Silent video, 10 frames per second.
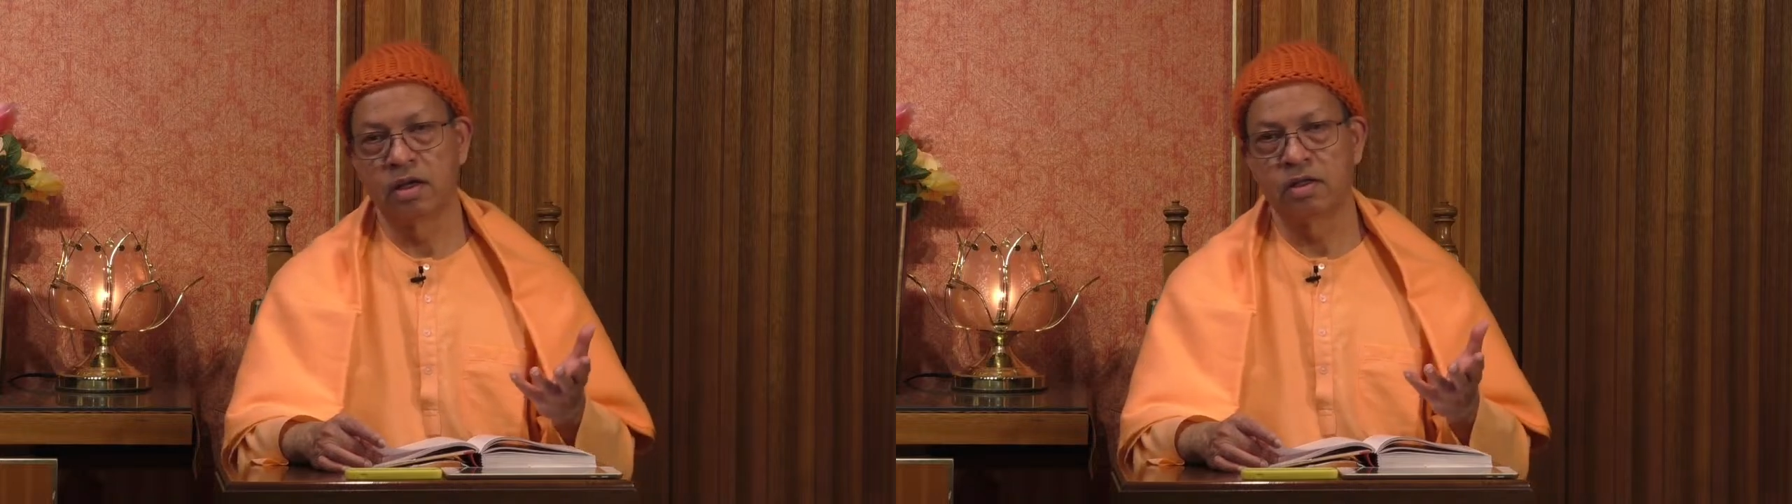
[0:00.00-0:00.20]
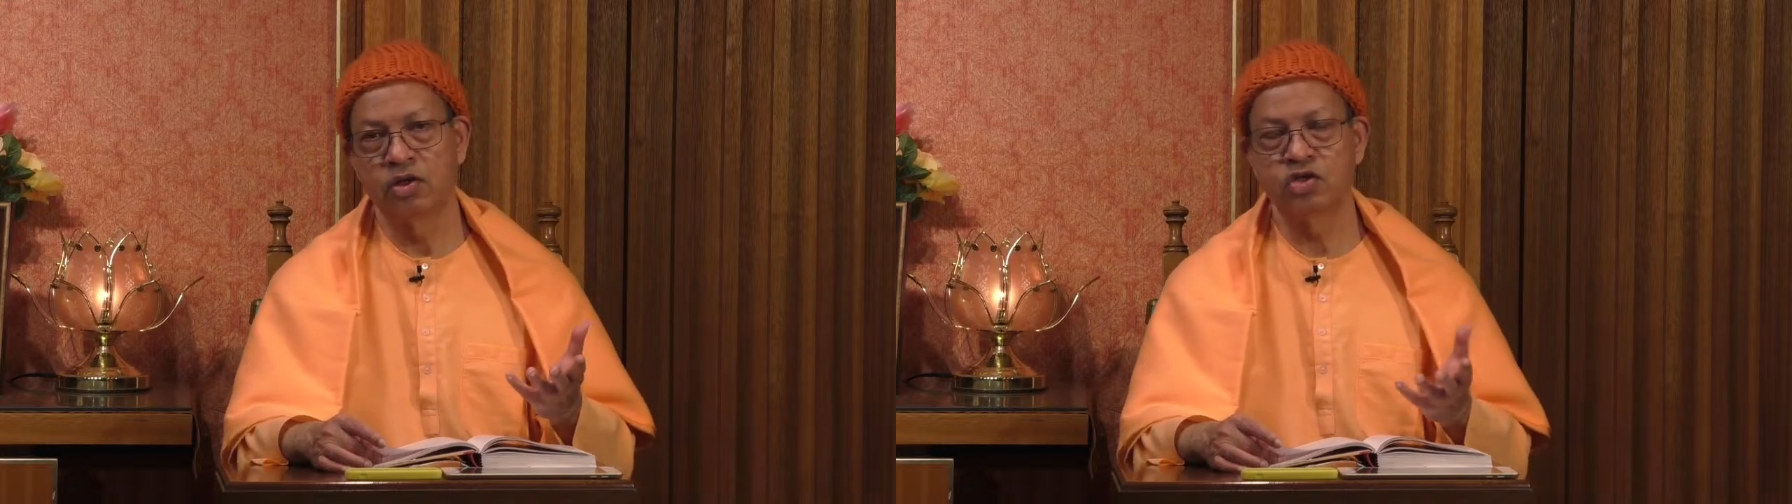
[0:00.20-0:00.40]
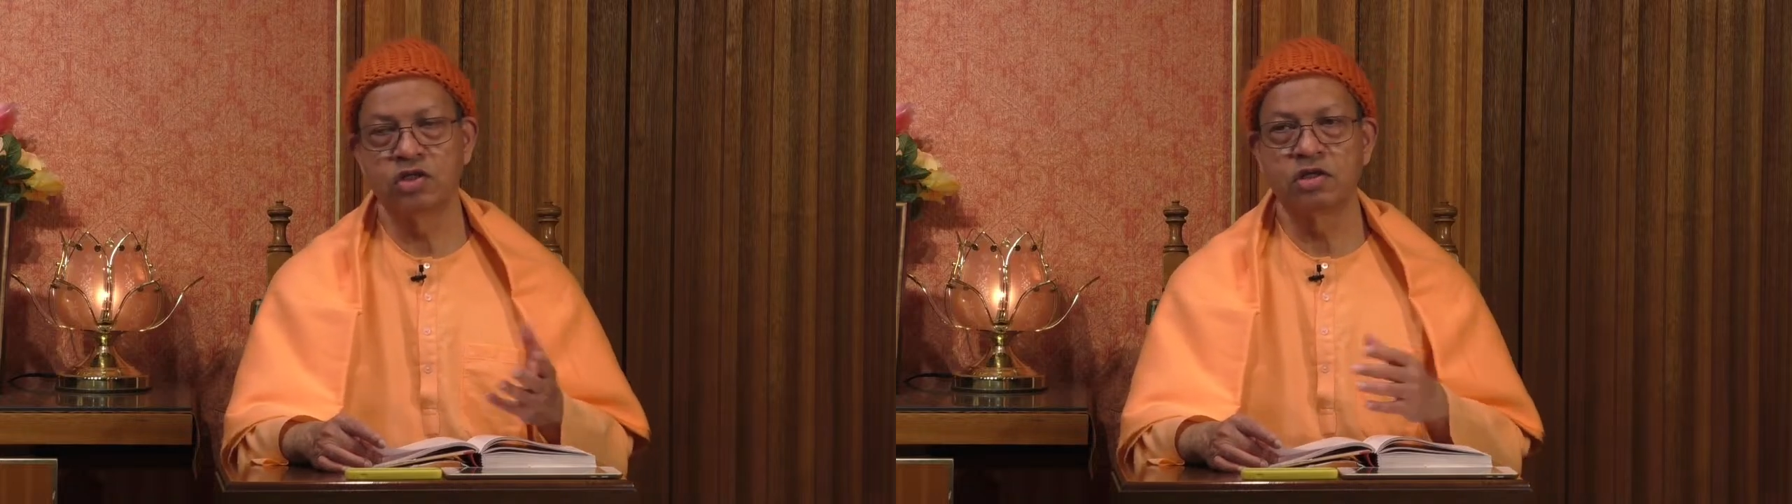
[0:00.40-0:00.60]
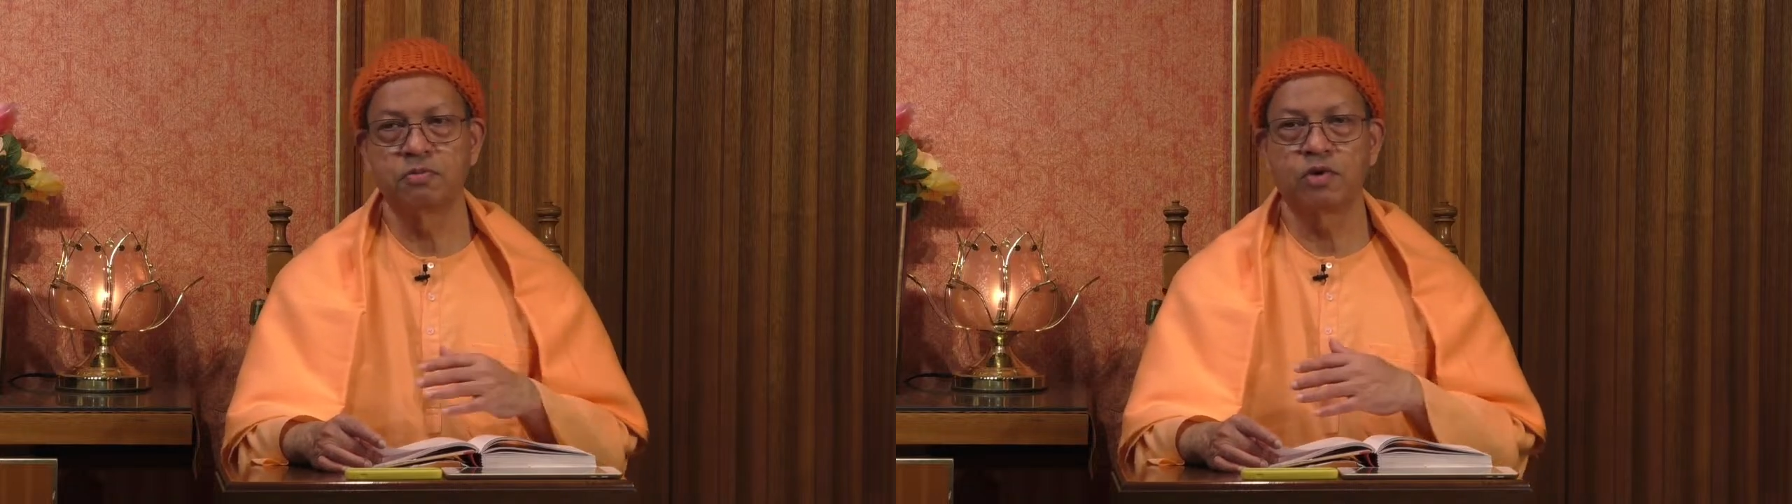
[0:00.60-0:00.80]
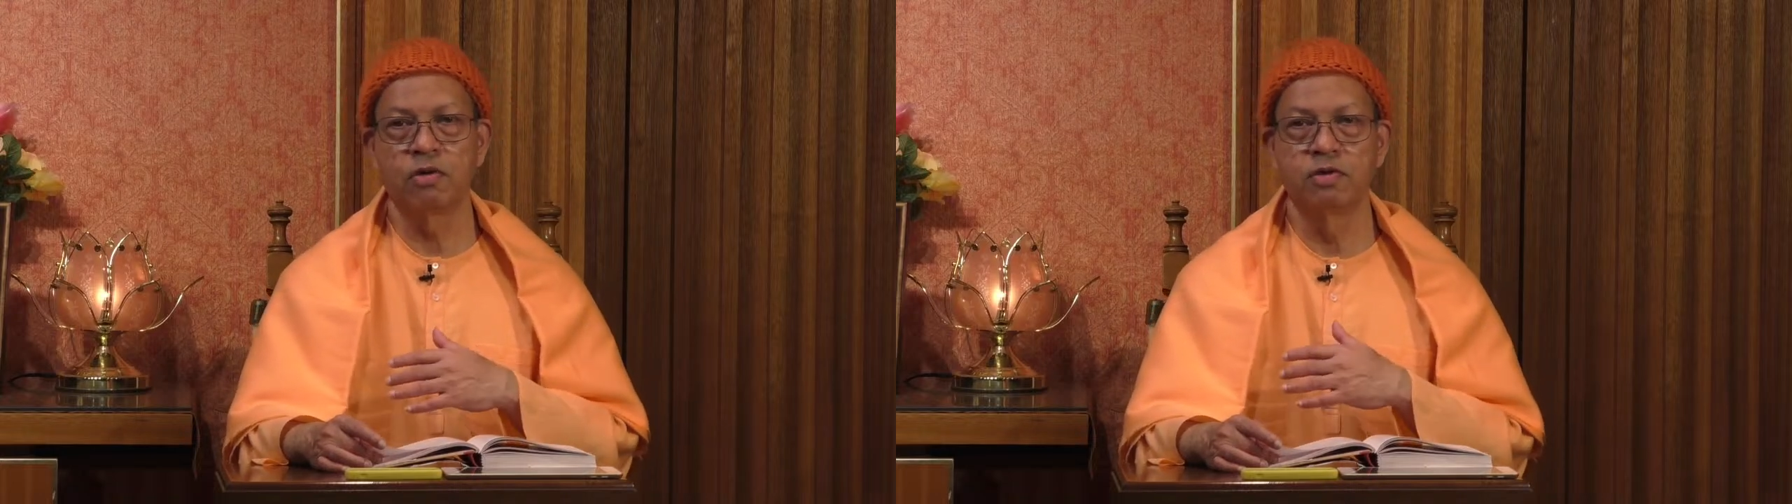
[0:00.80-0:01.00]
This is the
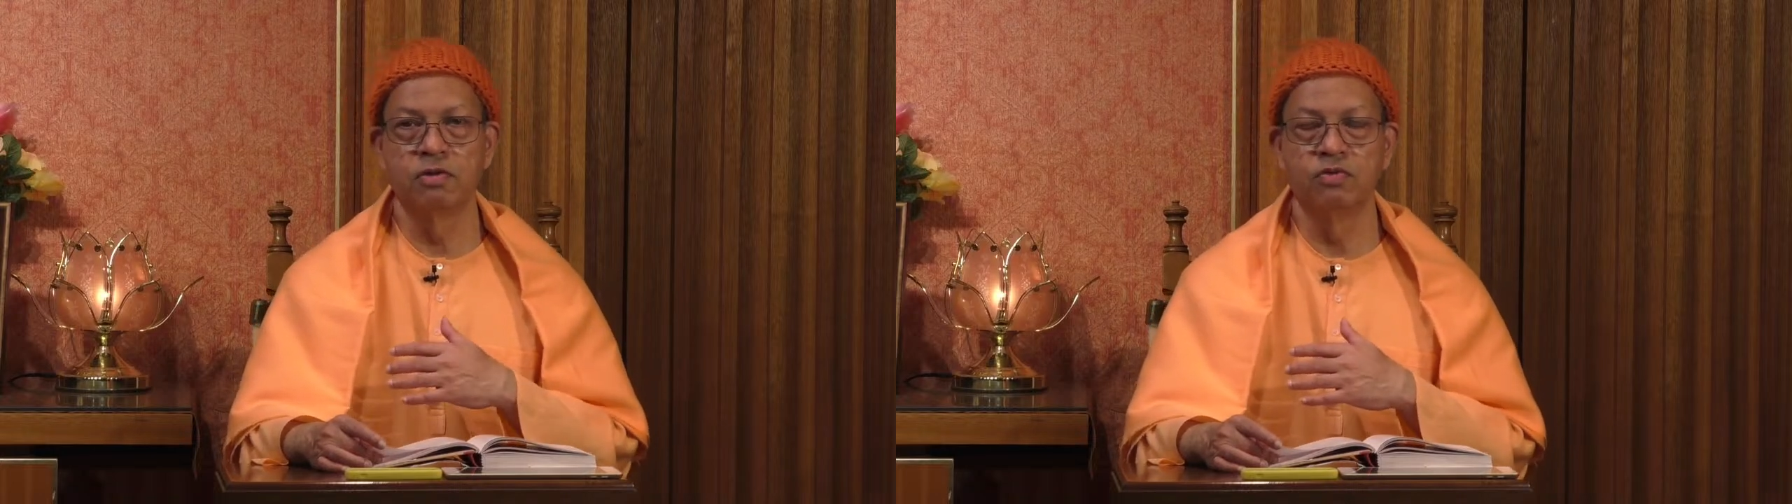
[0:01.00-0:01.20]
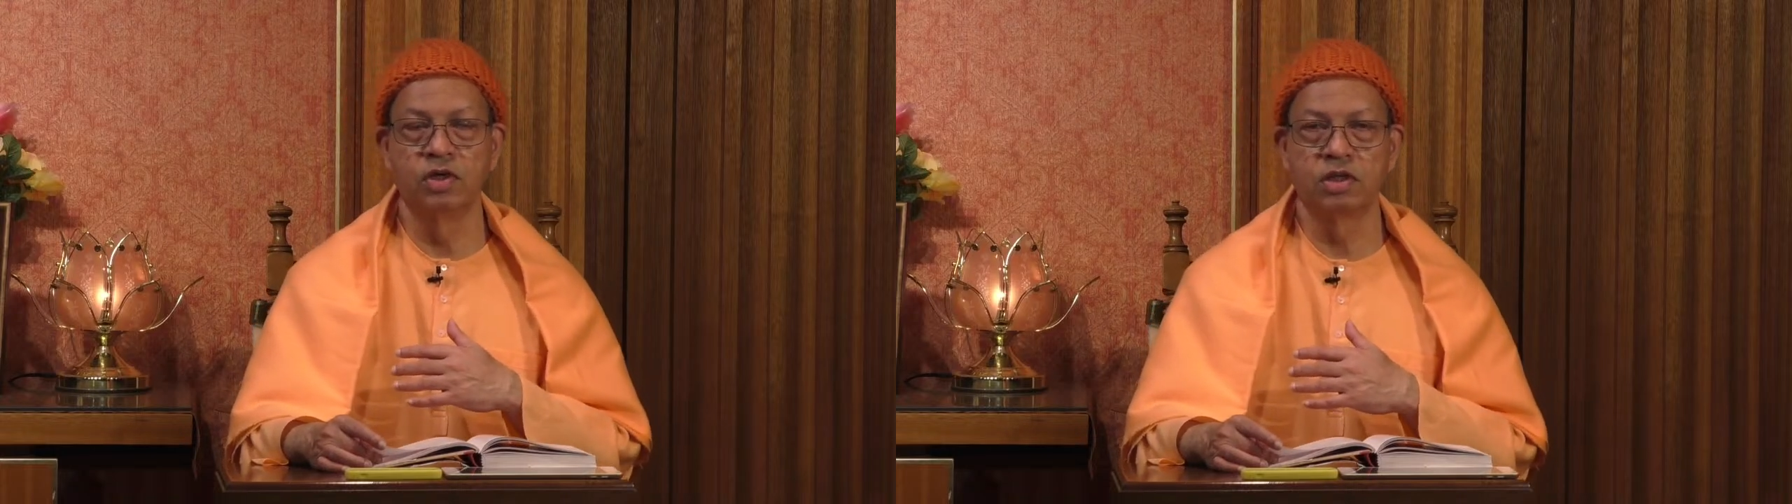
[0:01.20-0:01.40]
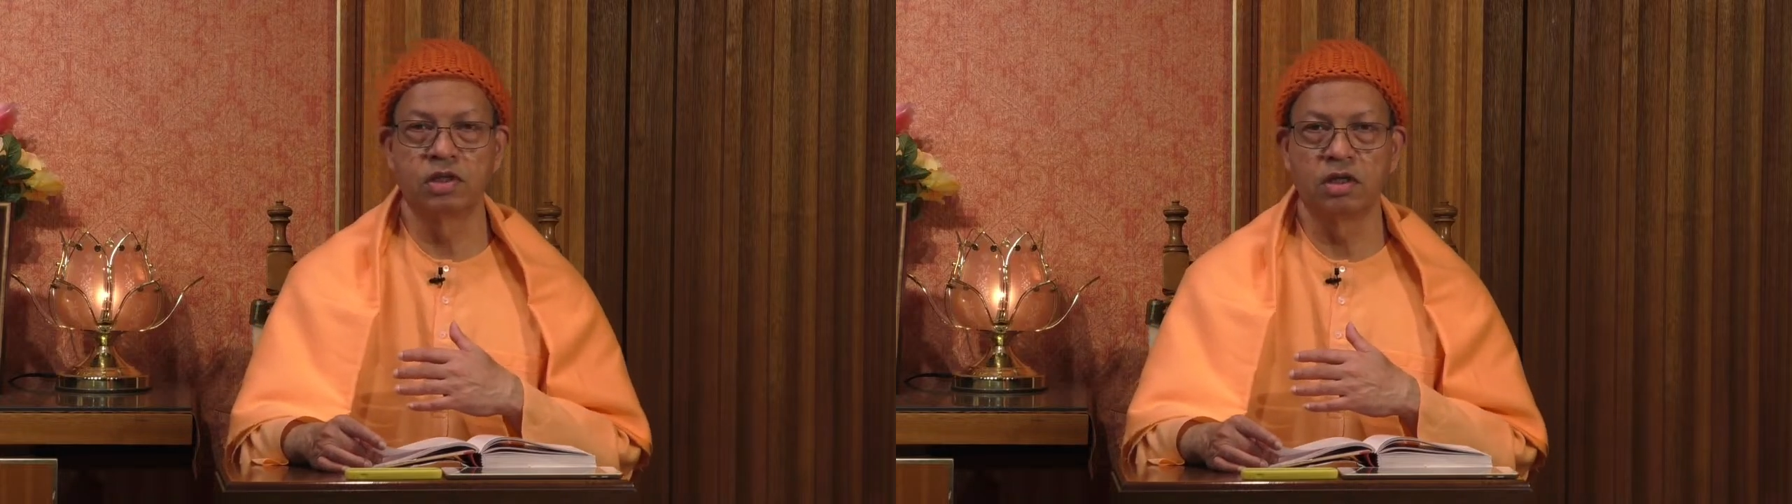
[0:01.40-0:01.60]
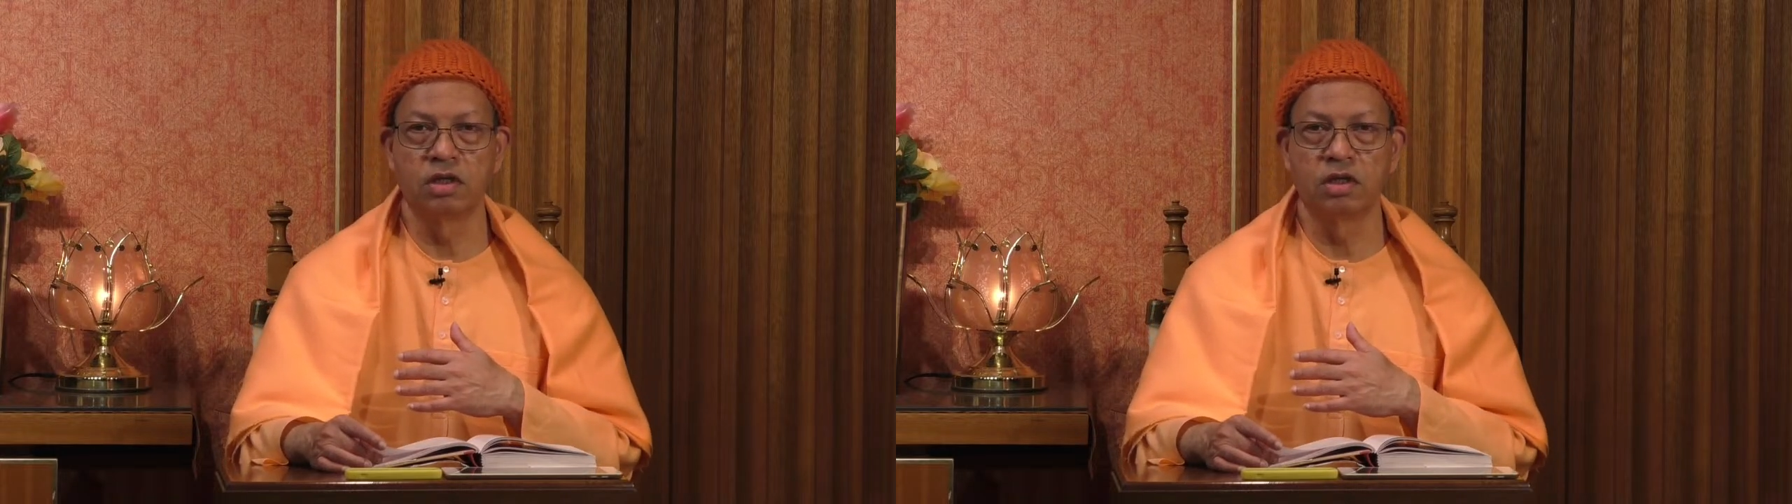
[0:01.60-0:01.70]
problem with